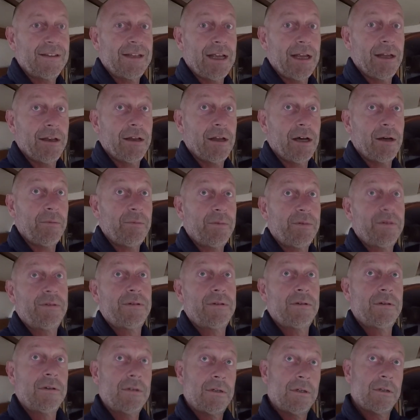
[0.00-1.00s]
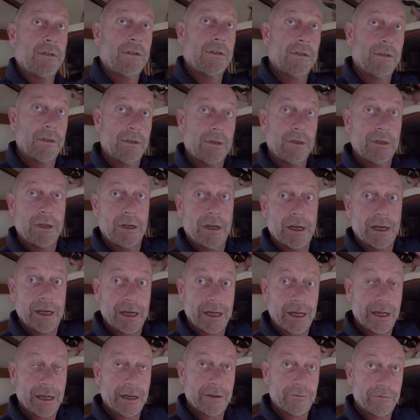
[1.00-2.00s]
up. Barely.
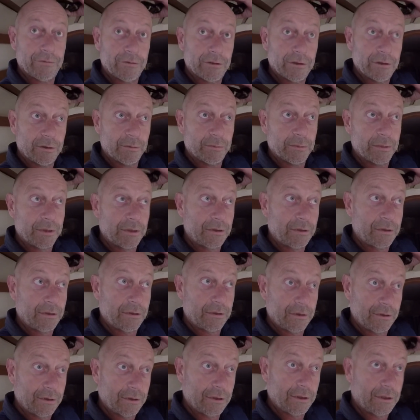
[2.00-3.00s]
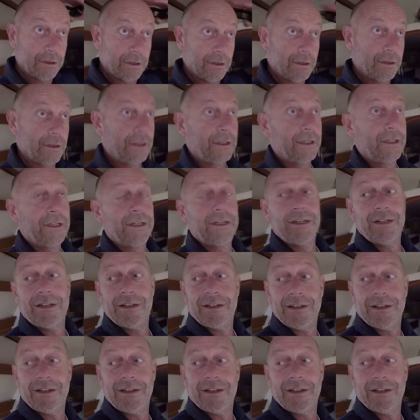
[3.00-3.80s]
Being tall in this instance is not an